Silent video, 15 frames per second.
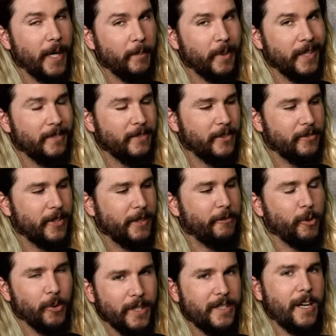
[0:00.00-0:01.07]
But if you
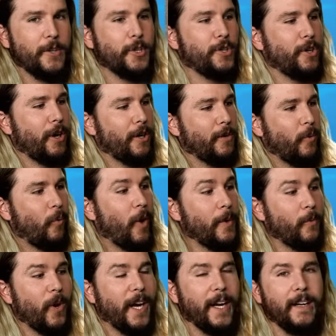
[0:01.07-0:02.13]
were to touch a shark one
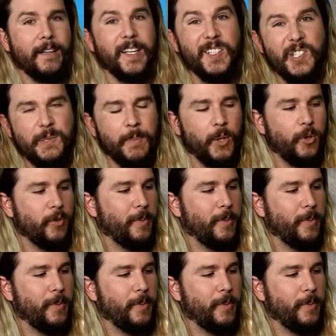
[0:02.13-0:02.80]
way, it's smooth.